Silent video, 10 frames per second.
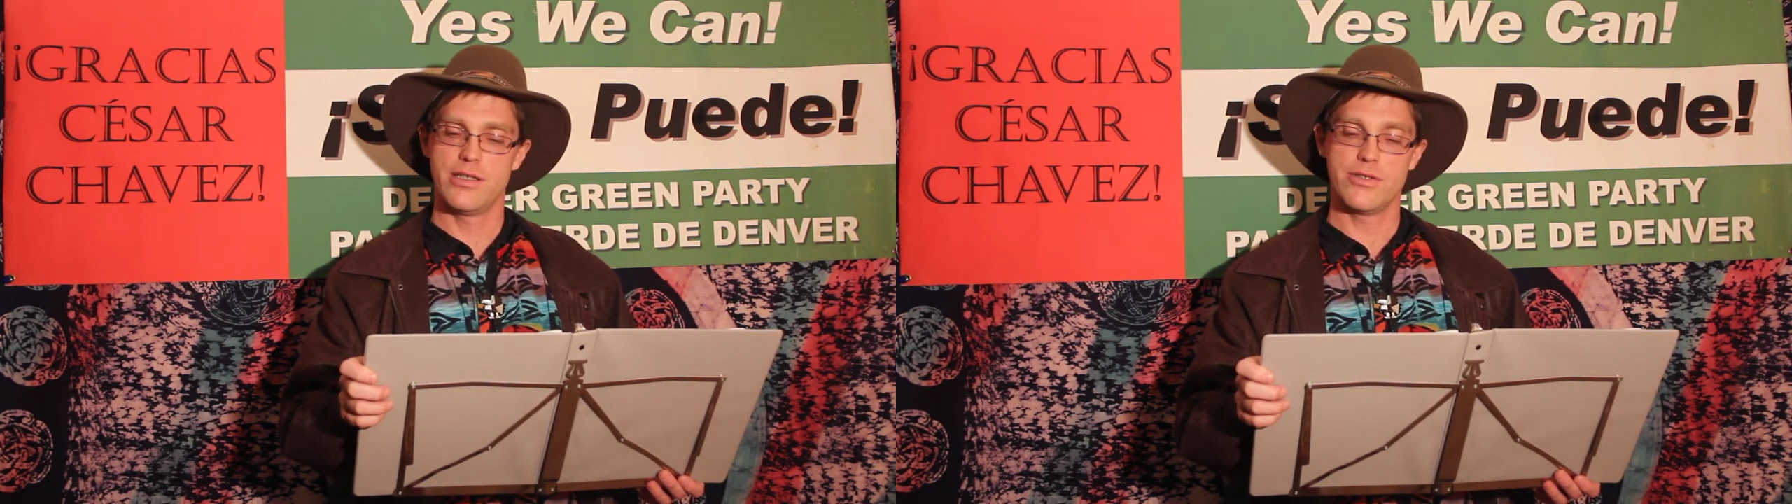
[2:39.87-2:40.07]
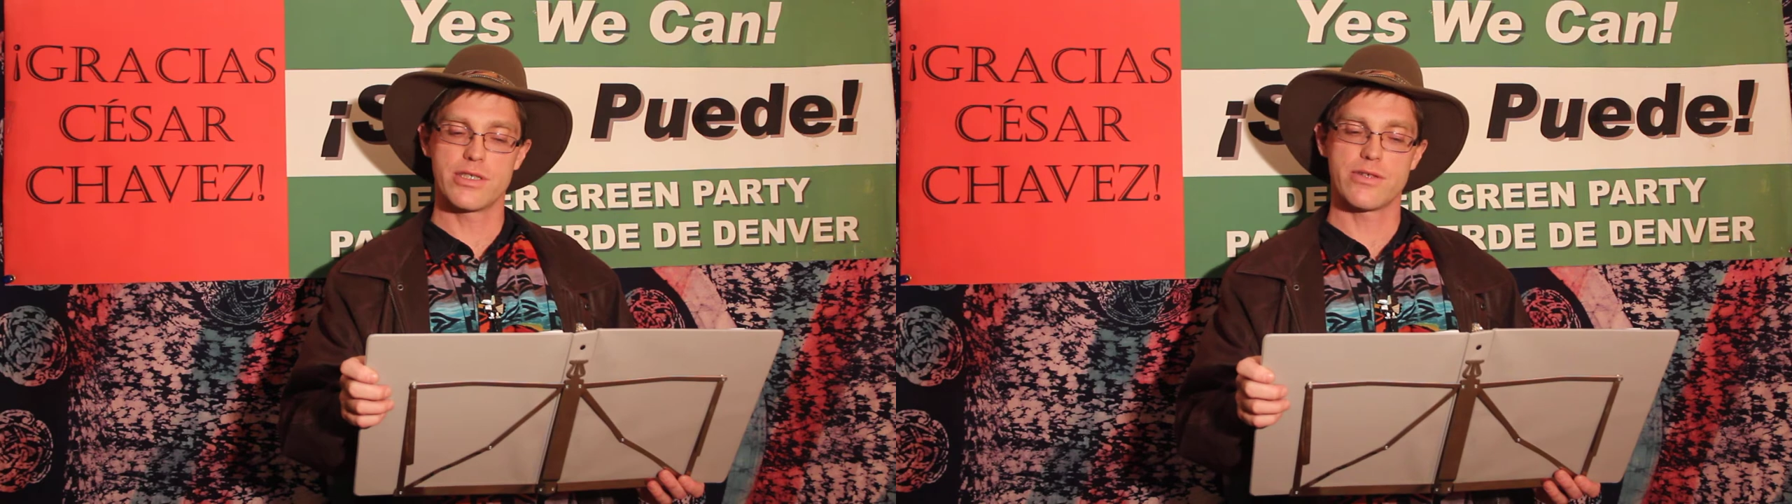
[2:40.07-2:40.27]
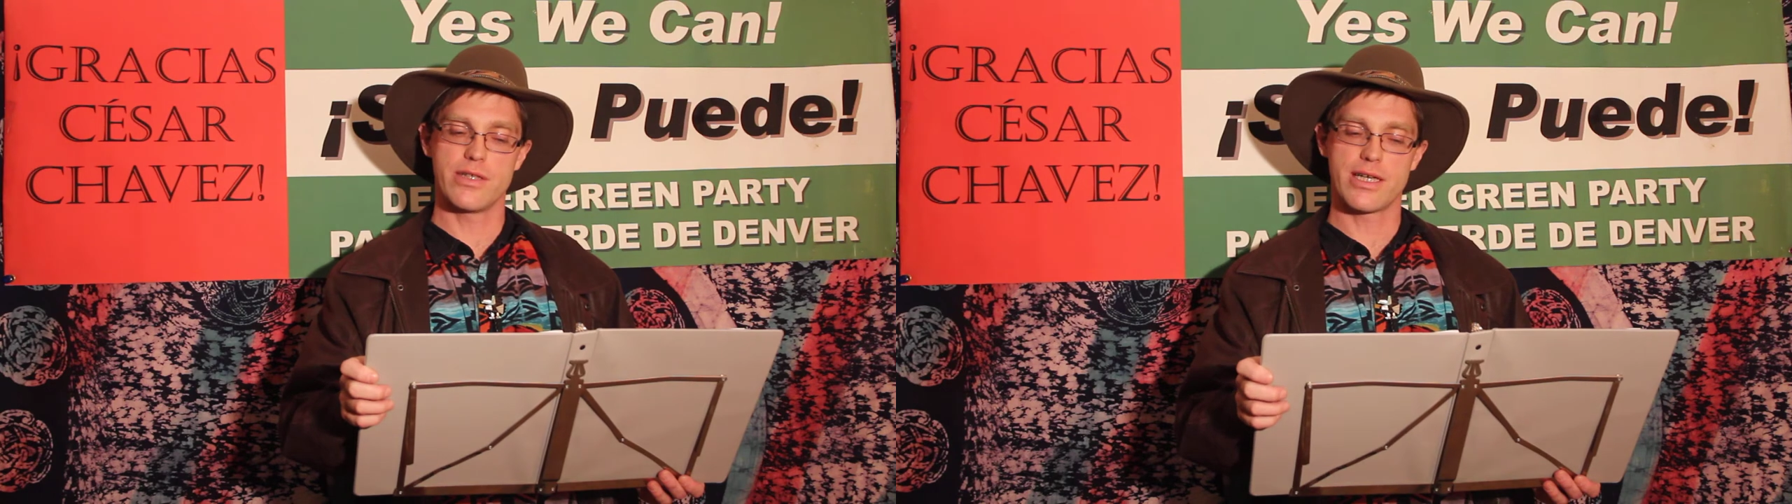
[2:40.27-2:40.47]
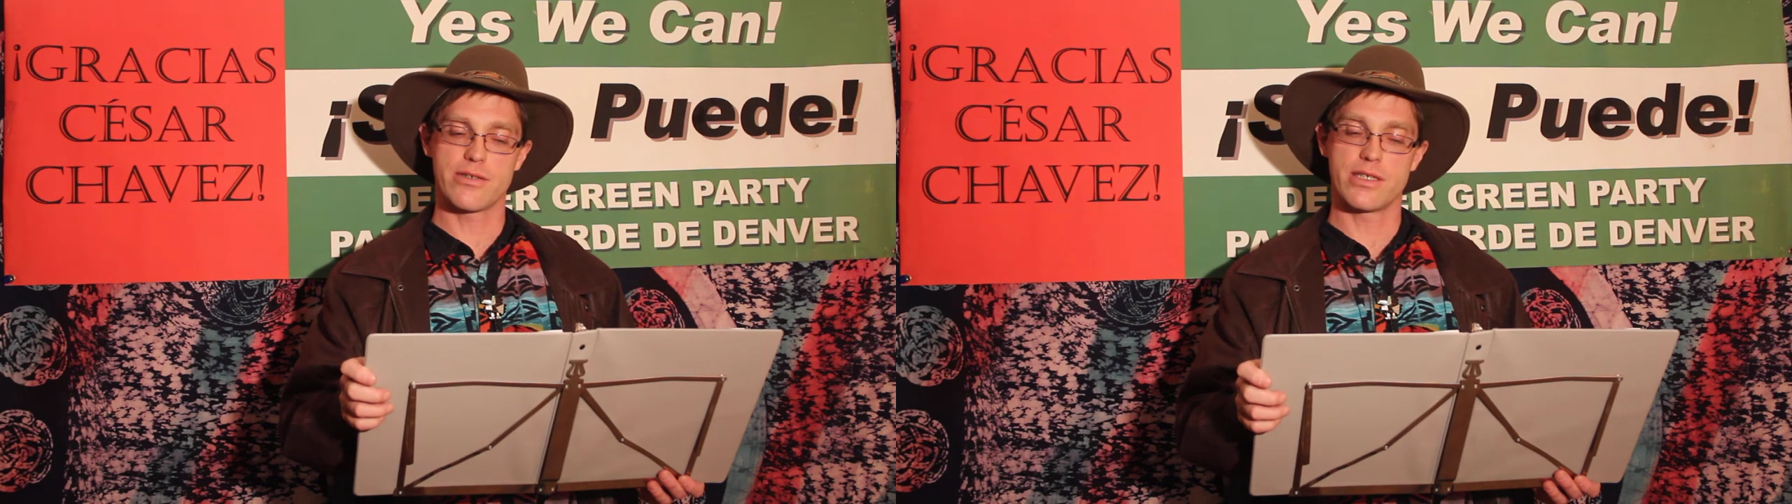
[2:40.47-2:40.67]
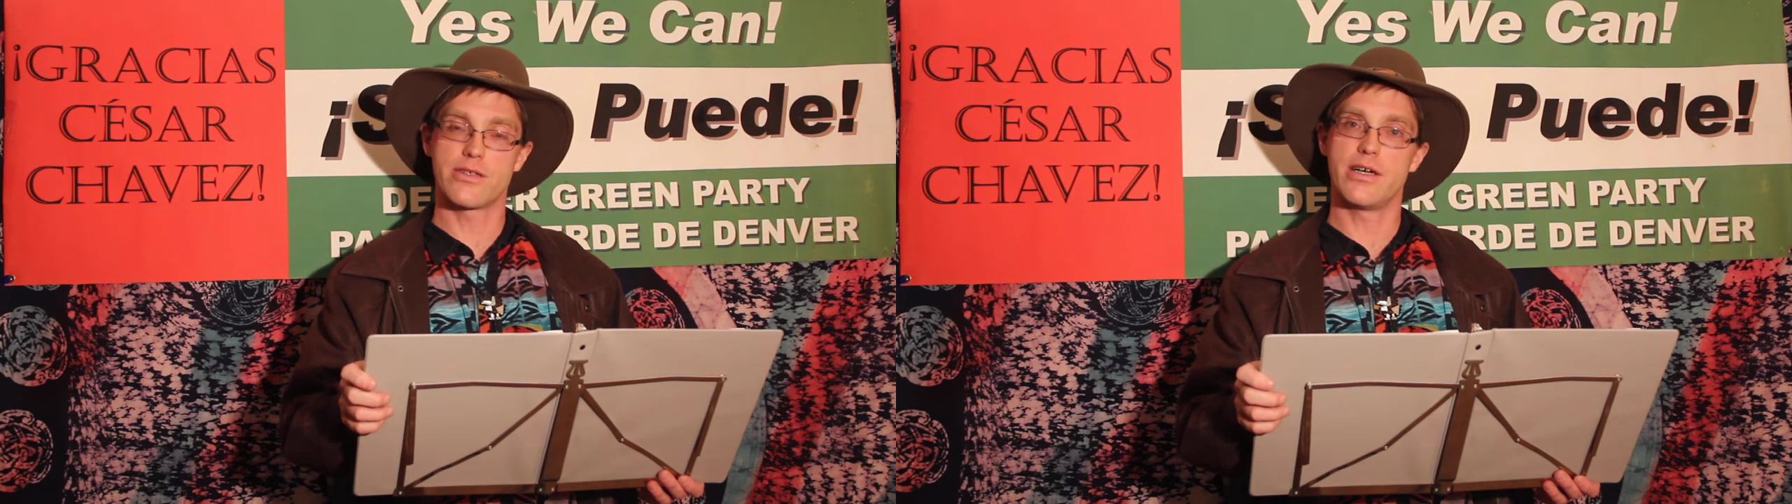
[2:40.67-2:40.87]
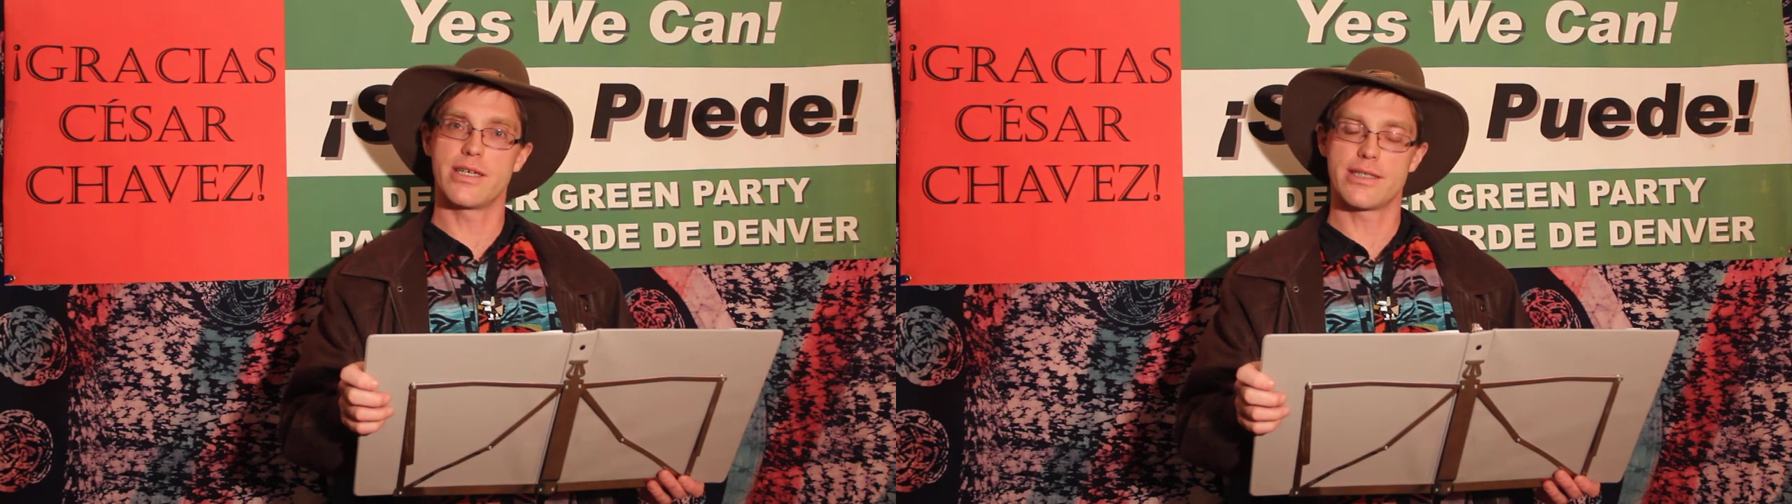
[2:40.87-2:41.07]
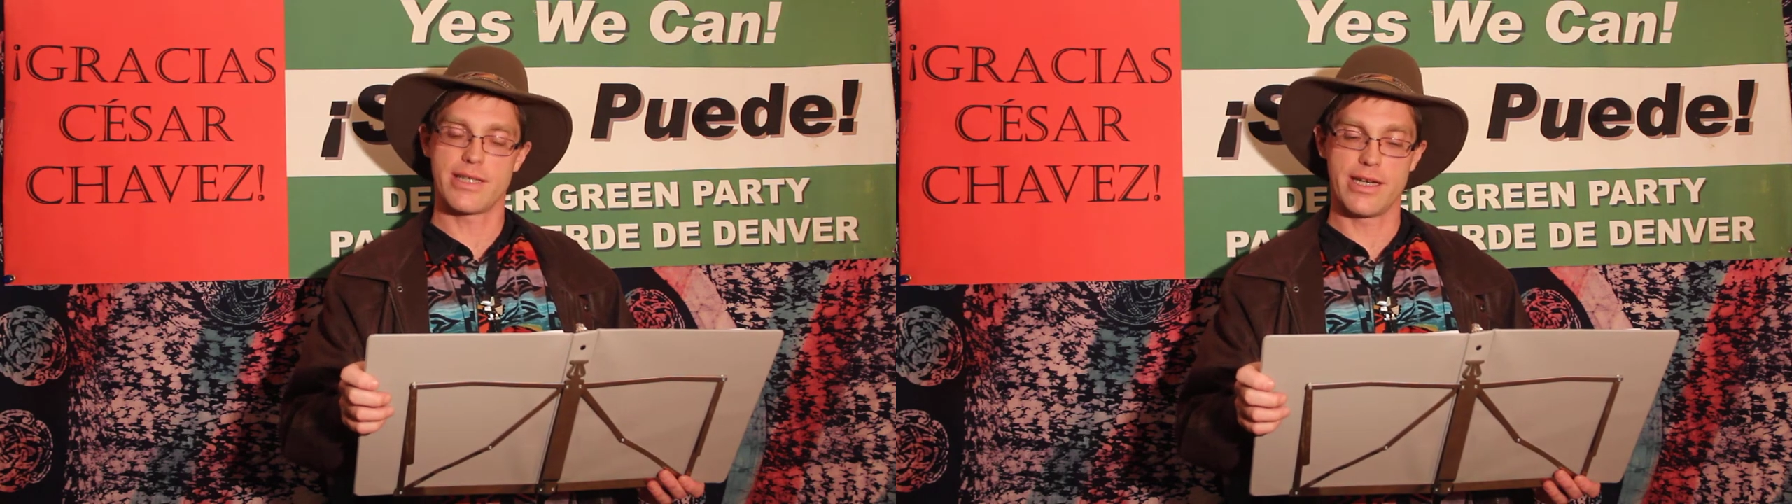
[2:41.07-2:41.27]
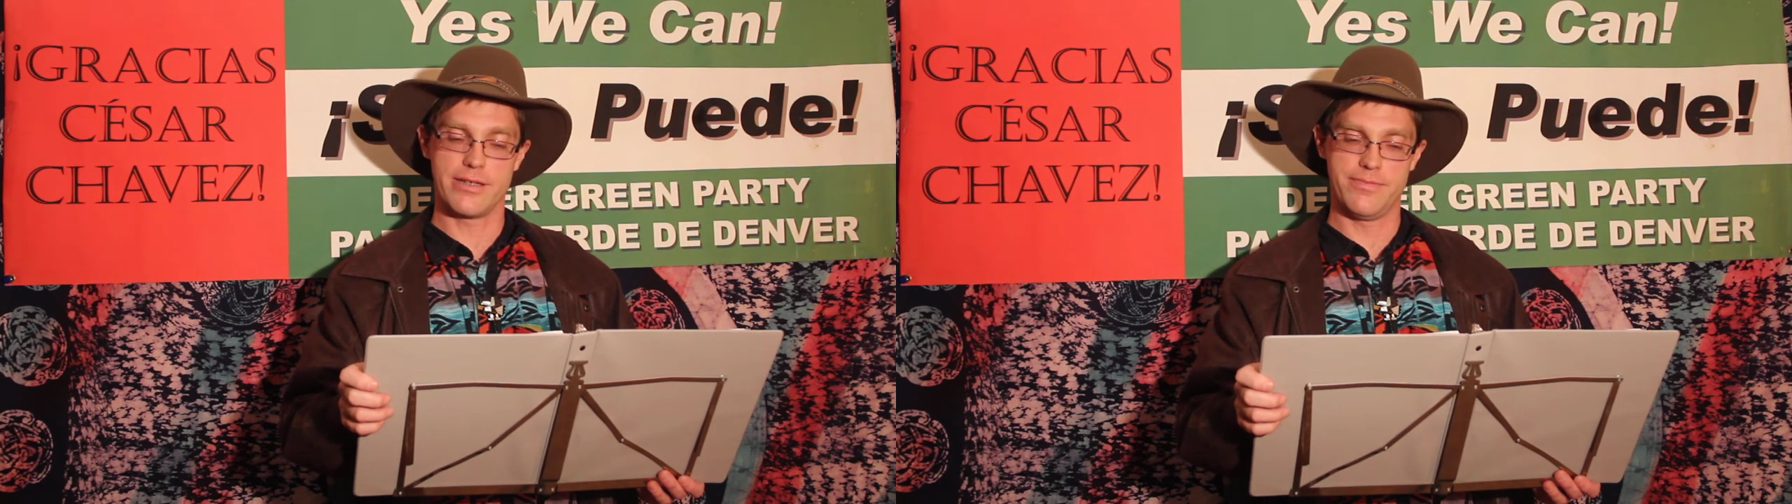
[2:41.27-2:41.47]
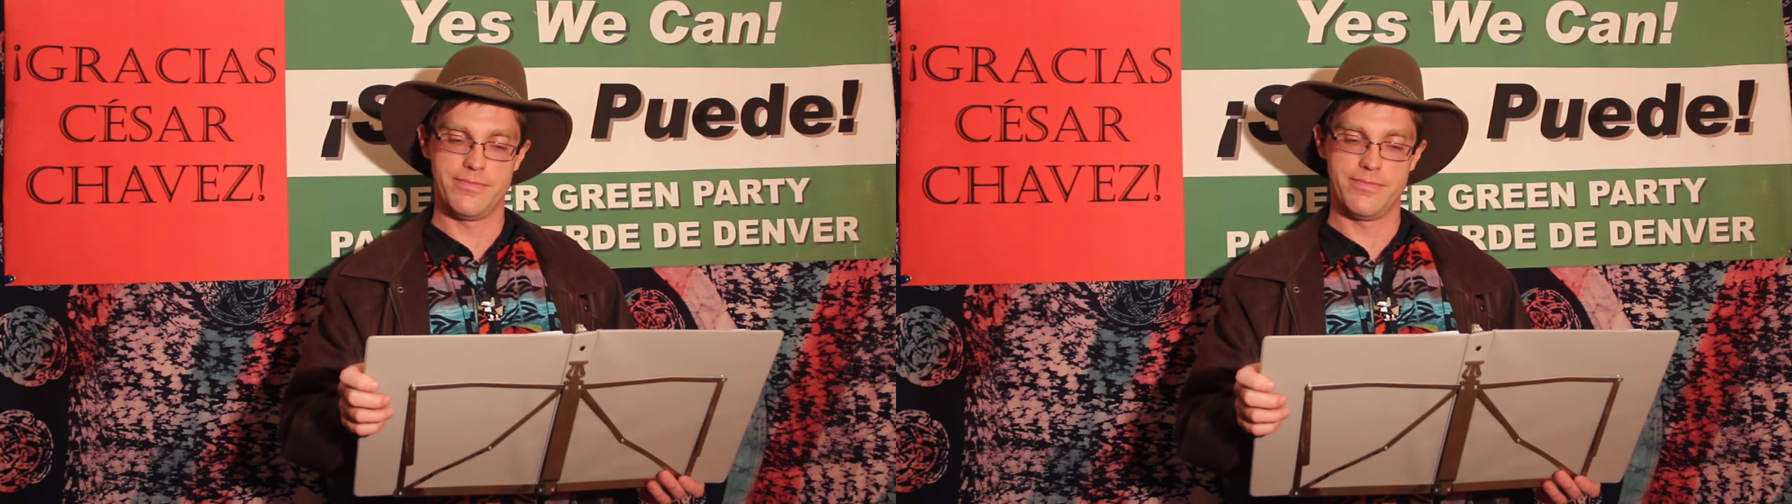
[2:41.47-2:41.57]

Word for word: used to elect Australia's Senate.